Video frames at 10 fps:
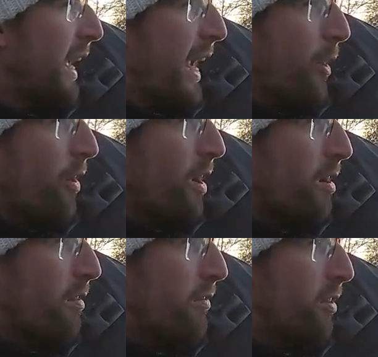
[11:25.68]
an hour and a
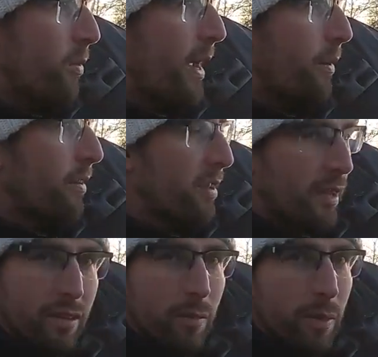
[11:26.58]
half, 2 hours till
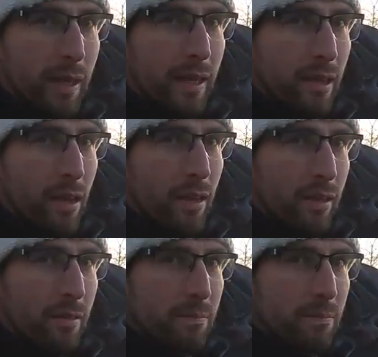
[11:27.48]
it's completely dark.